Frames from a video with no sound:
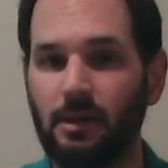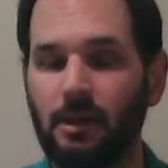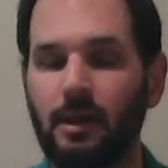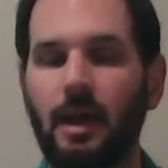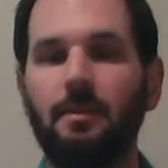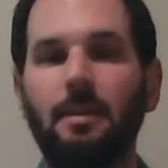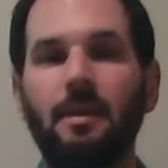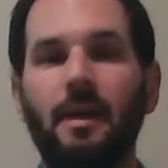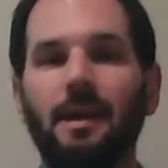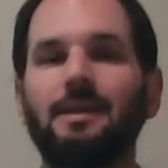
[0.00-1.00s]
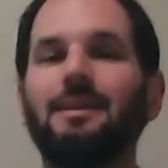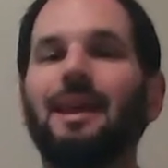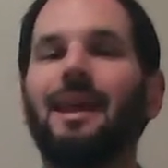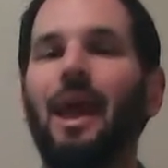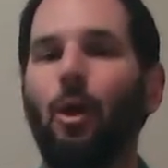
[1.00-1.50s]
And maybe that'll
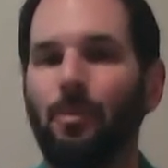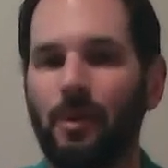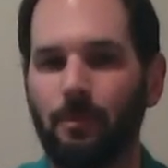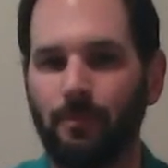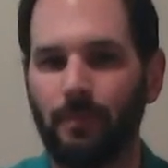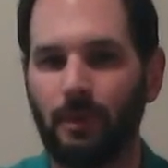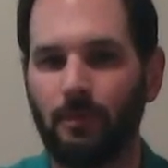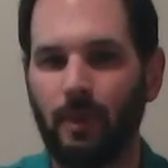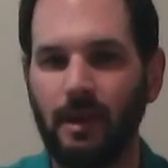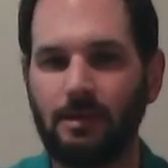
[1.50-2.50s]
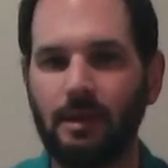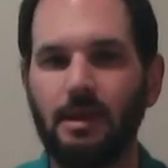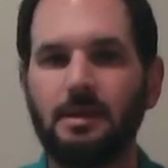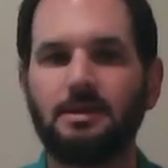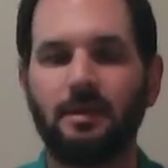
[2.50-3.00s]
help them, right?
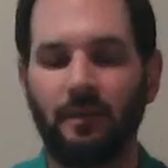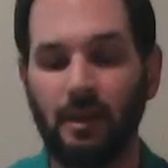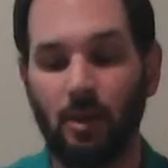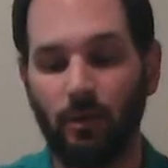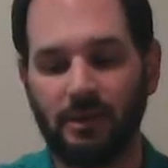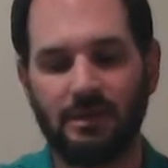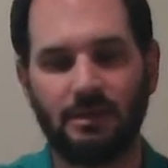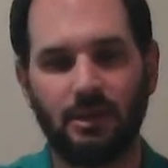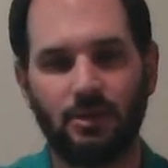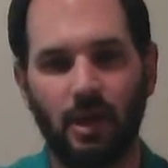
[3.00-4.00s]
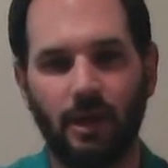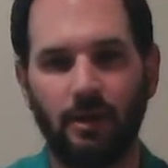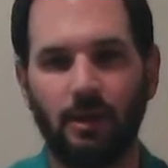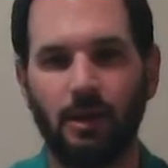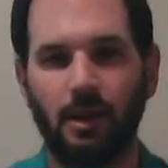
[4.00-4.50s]
So then they know this isn't the triangle.
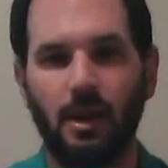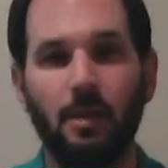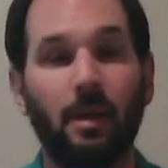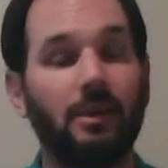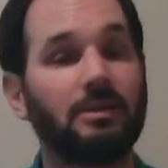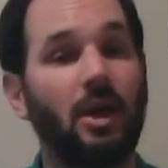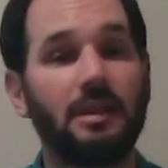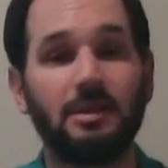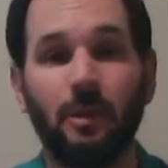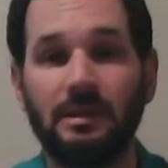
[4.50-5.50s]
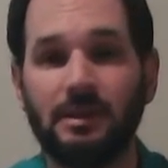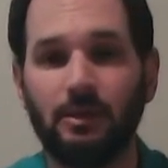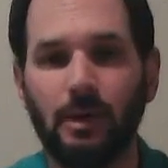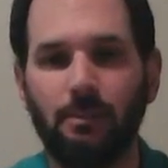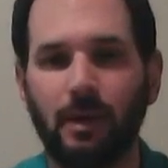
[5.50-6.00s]
But there's lots of ways to do
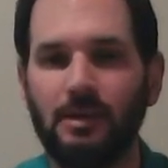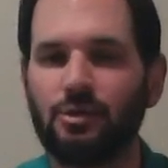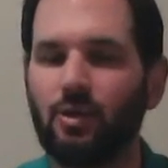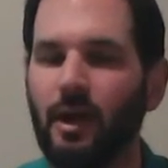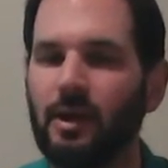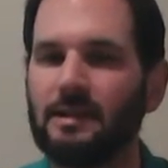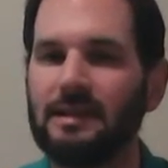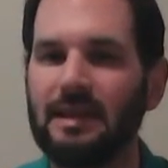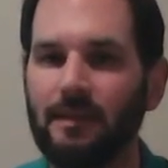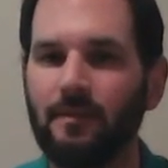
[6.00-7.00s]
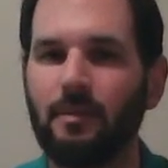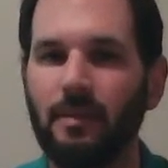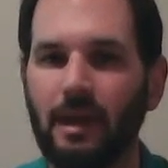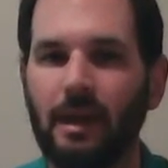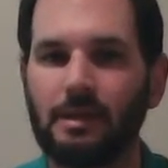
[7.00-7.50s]
it, but try not to give them
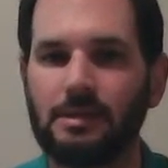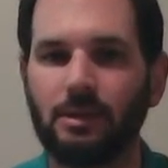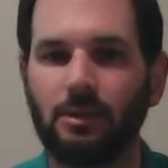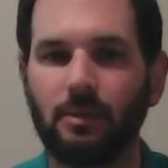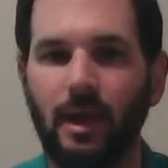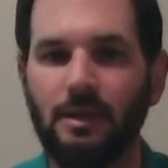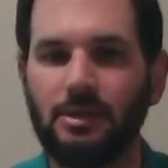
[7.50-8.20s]
the answer, right? Just